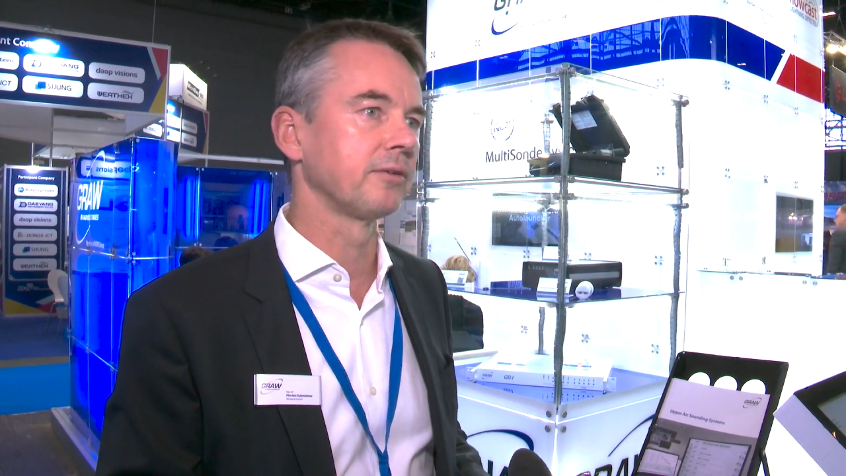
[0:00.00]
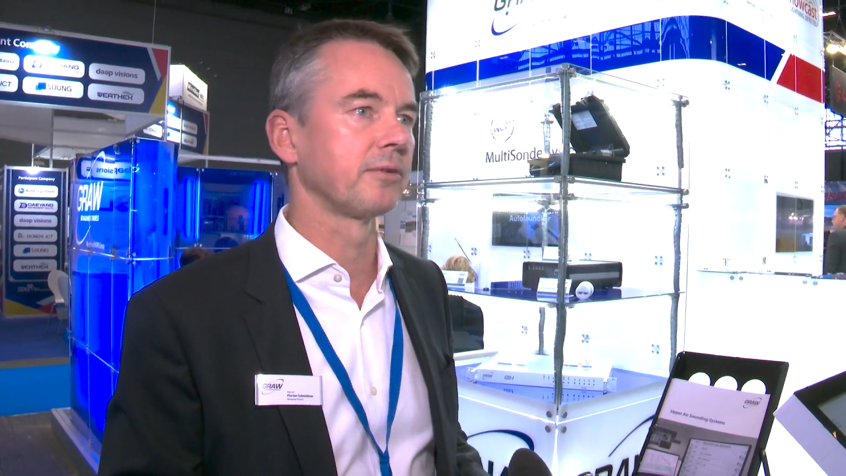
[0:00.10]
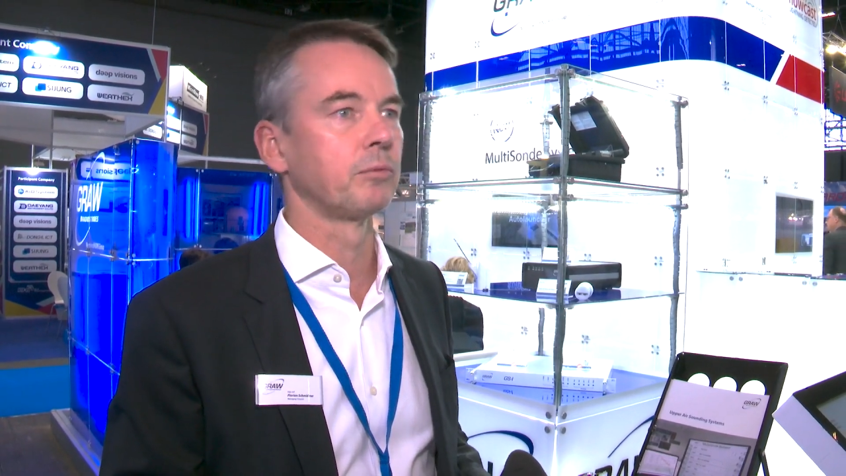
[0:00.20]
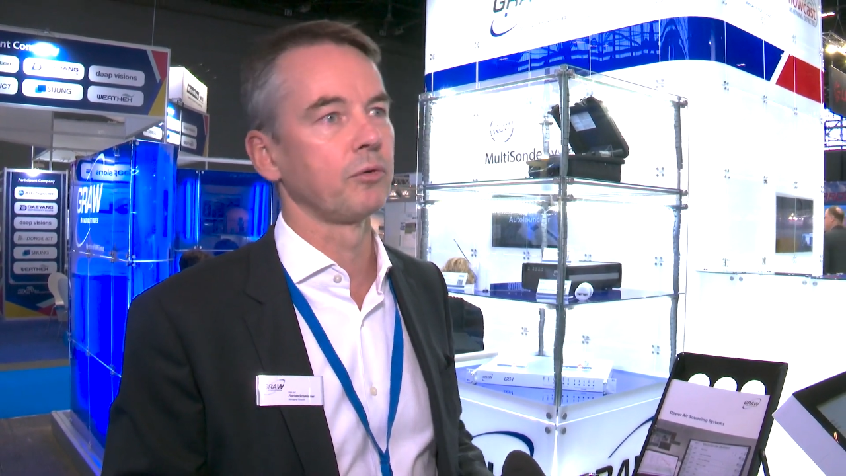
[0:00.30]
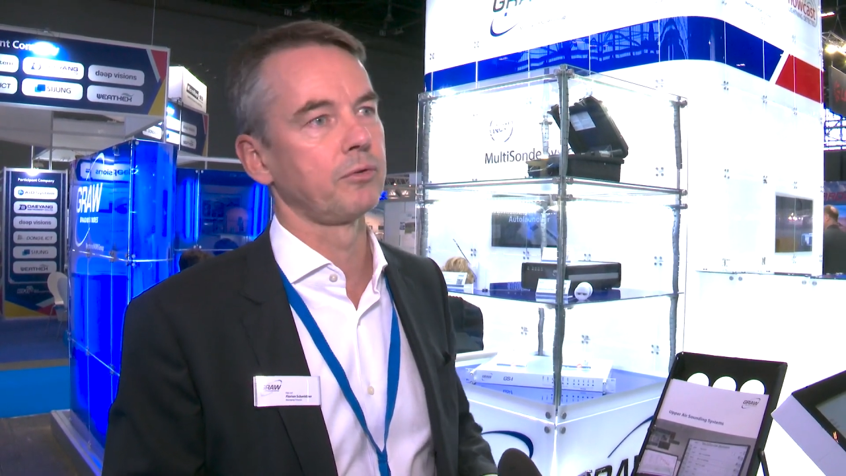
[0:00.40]
is
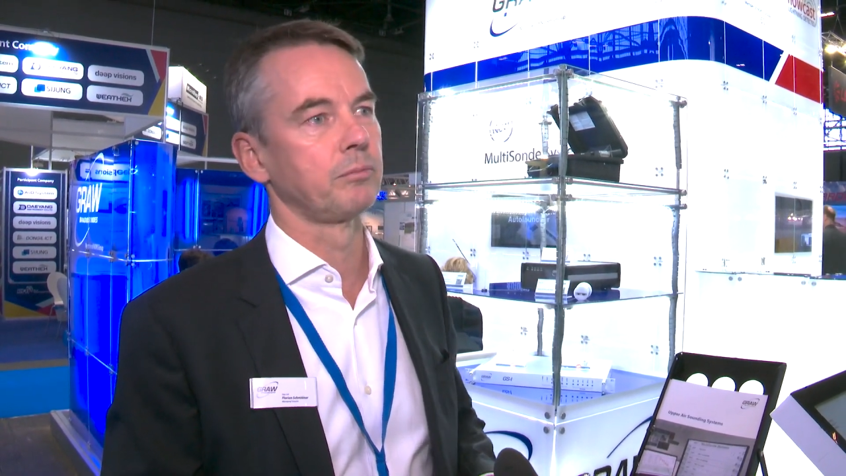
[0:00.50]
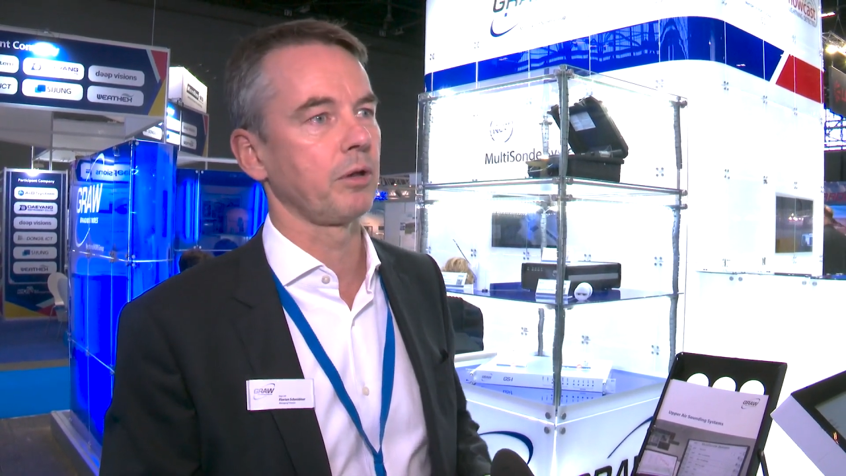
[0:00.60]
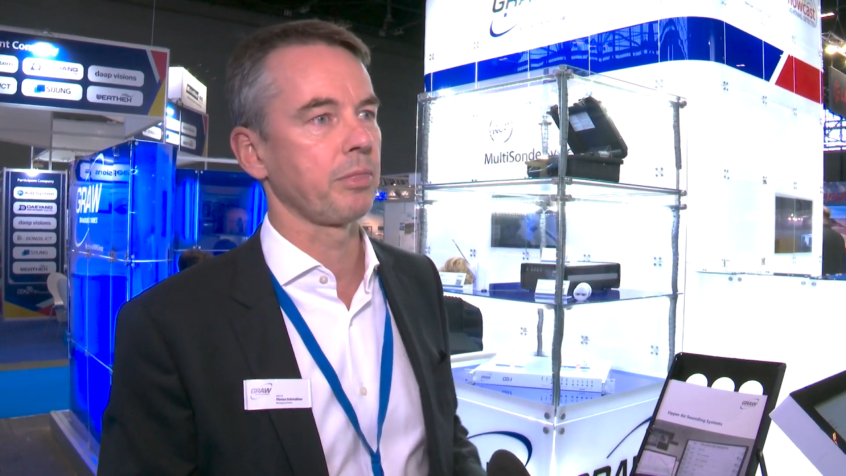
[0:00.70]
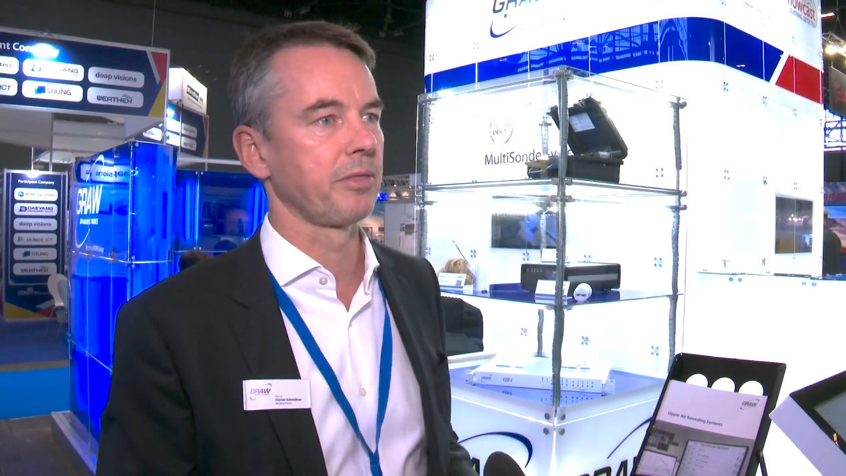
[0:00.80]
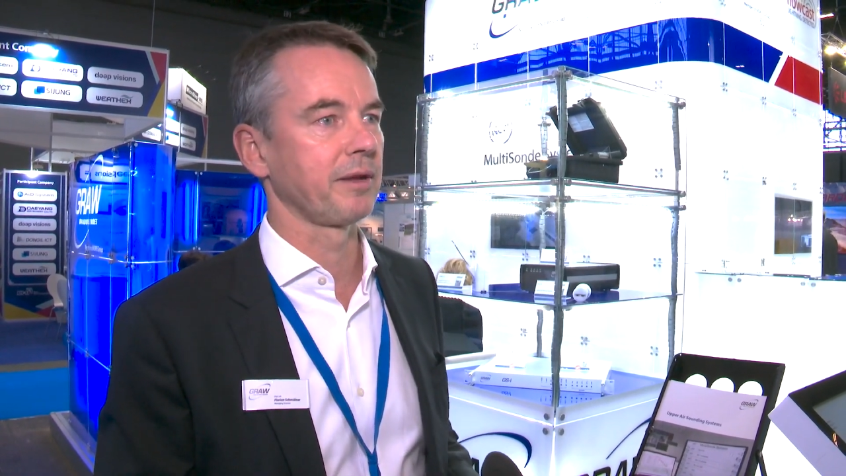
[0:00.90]
the most
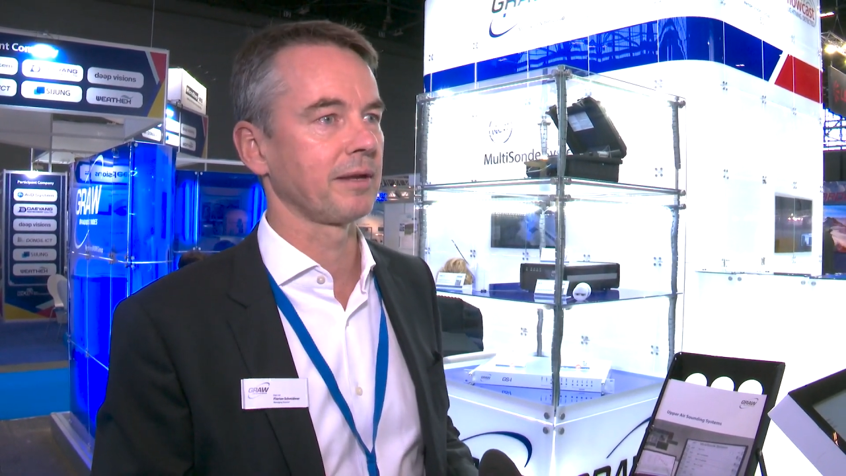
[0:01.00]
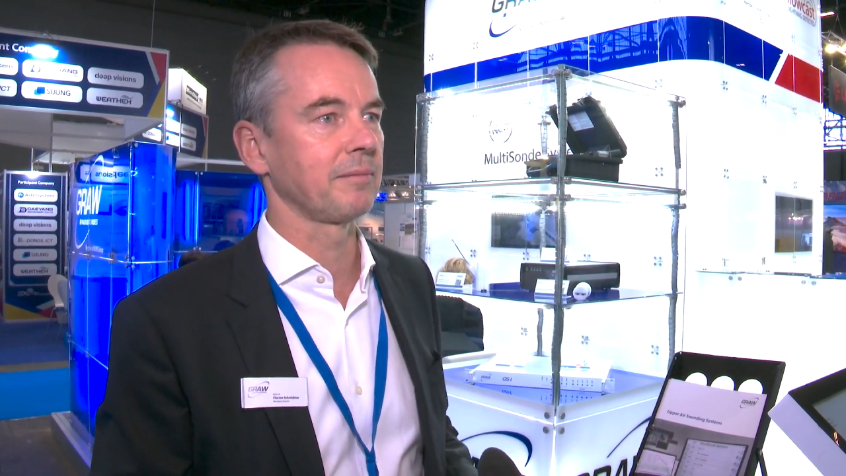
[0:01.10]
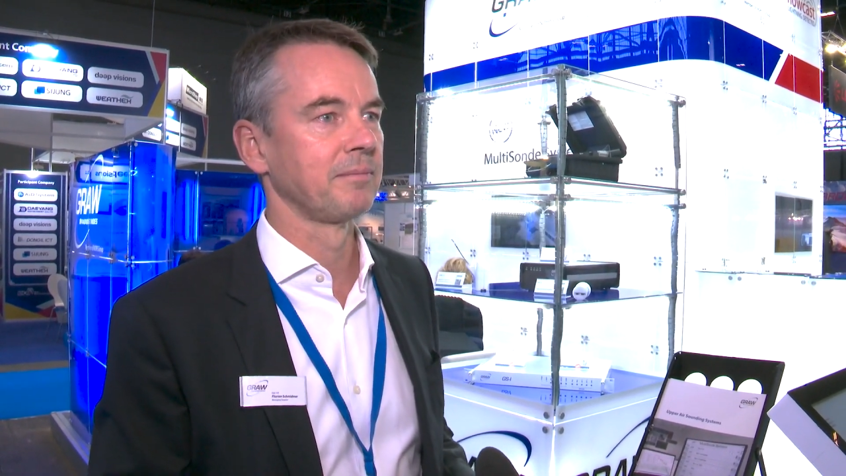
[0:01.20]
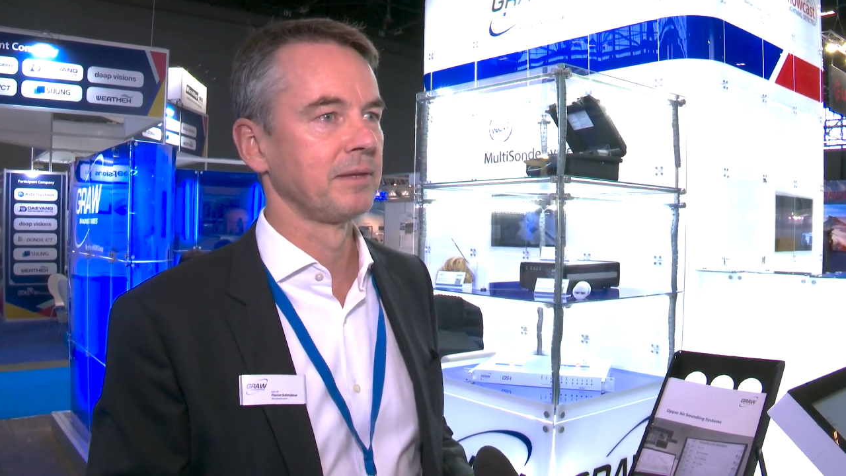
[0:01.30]
important thing. Yeah?